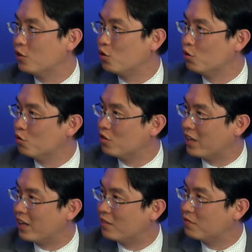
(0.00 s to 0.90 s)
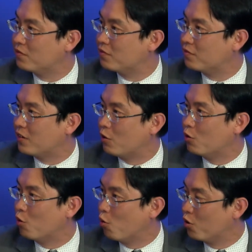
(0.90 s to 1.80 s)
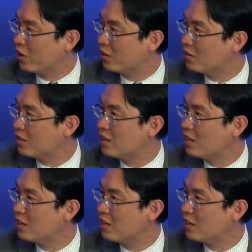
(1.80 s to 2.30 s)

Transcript: to save our organ,